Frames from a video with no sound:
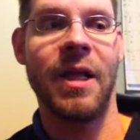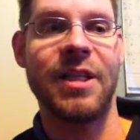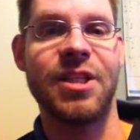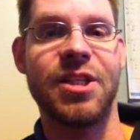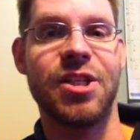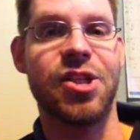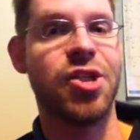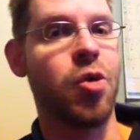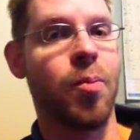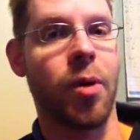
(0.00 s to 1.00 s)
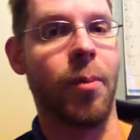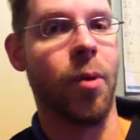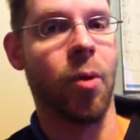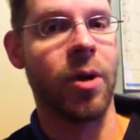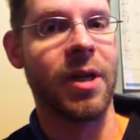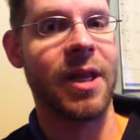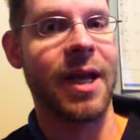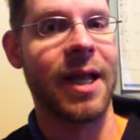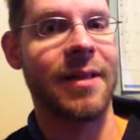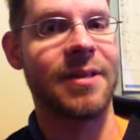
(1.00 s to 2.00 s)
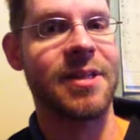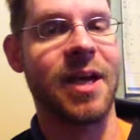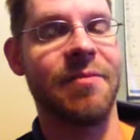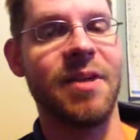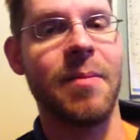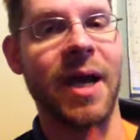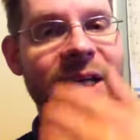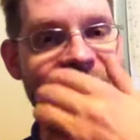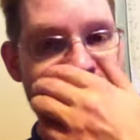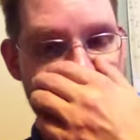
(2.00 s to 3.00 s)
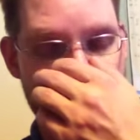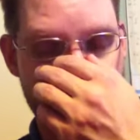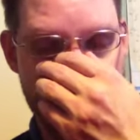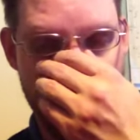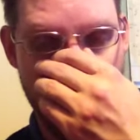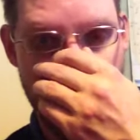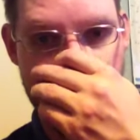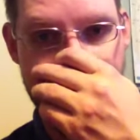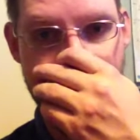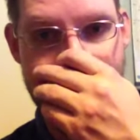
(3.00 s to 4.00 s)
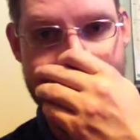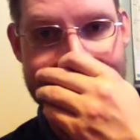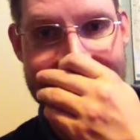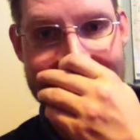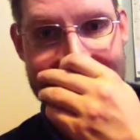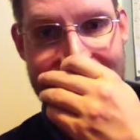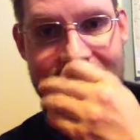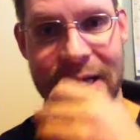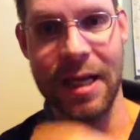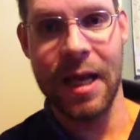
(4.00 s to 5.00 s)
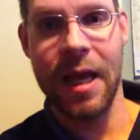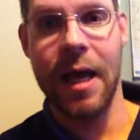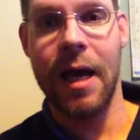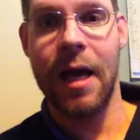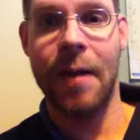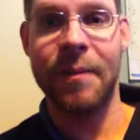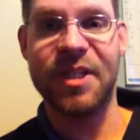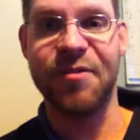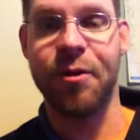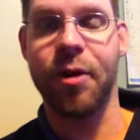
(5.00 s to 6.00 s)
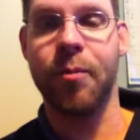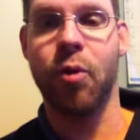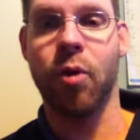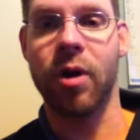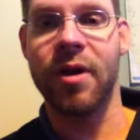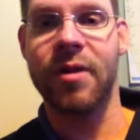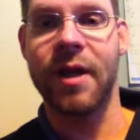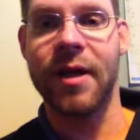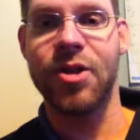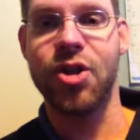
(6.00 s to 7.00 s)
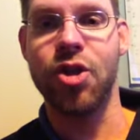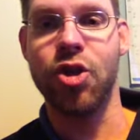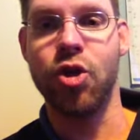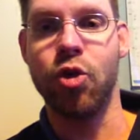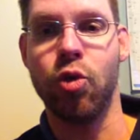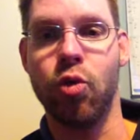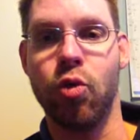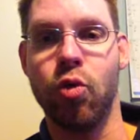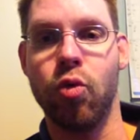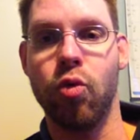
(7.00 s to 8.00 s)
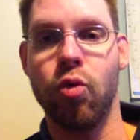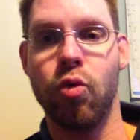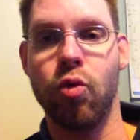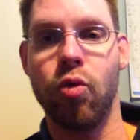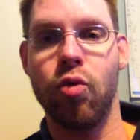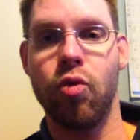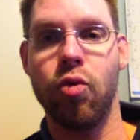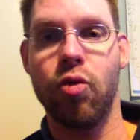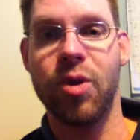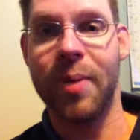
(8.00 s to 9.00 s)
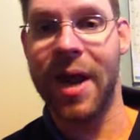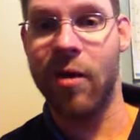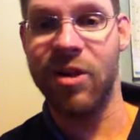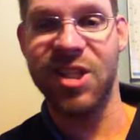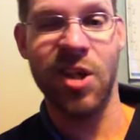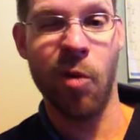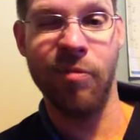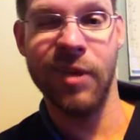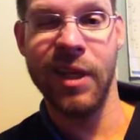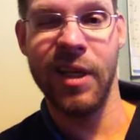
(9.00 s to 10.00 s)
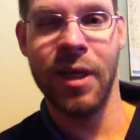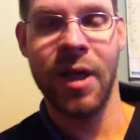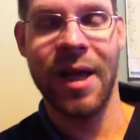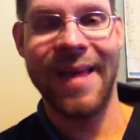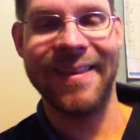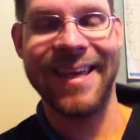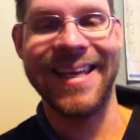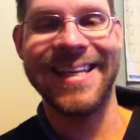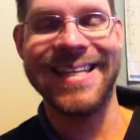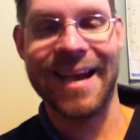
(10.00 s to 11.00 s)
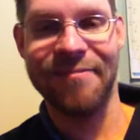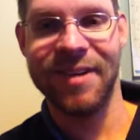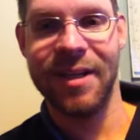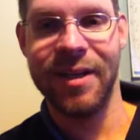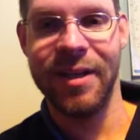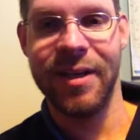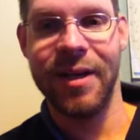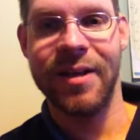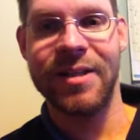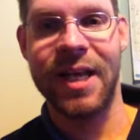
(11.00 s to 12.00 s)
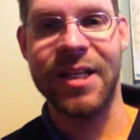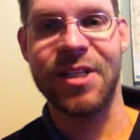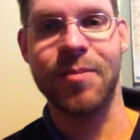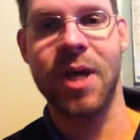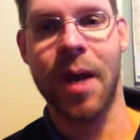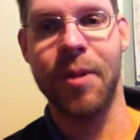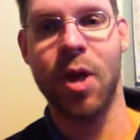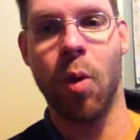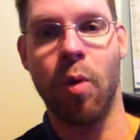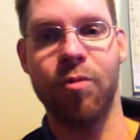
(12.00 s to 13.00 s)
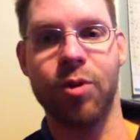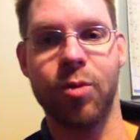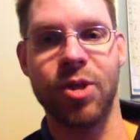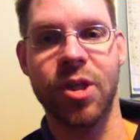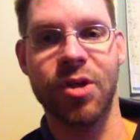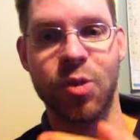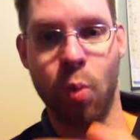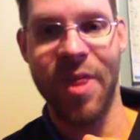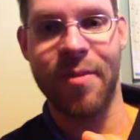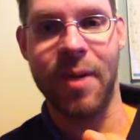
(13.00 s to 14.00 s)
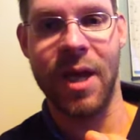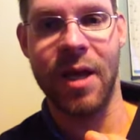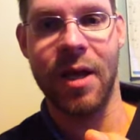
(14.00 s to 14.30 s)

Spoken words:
It's super important that I get this kind of feedback. It's actually really important if you're at a test day. It's very important that the parents, hopefully, and the kid definitely take some time to go over the results with me